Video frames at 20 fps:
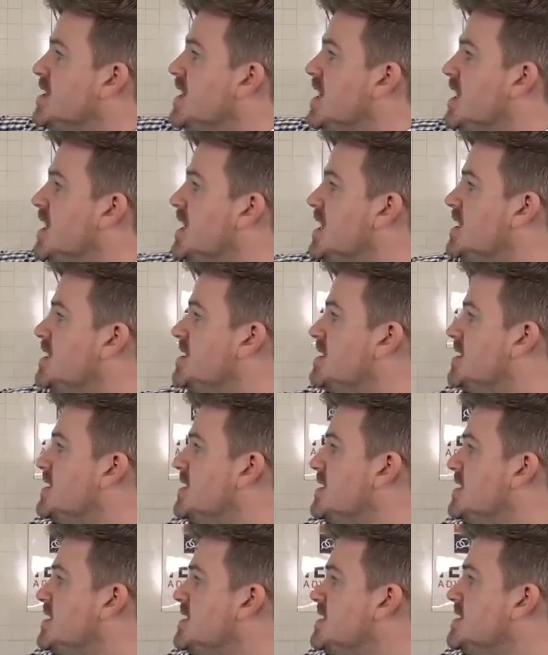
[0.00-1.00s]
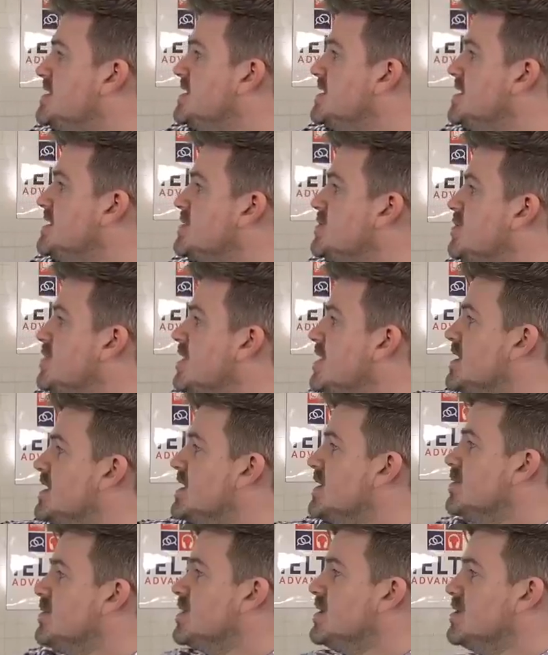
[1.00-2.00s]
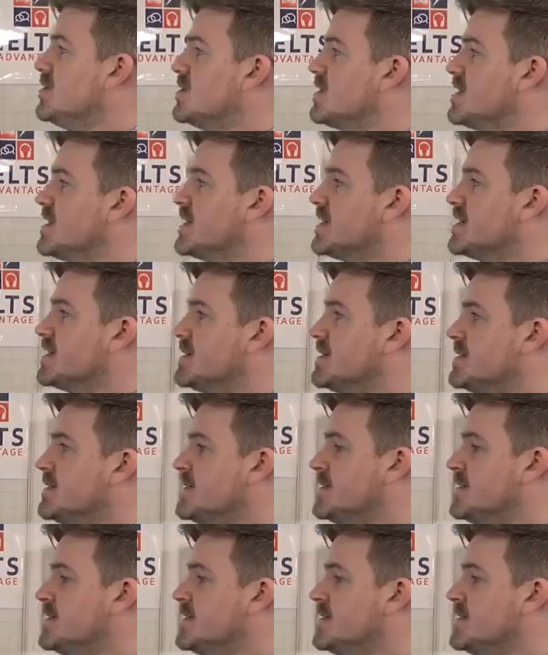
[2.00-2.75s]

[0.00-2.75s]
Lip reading: And this is what it would look like.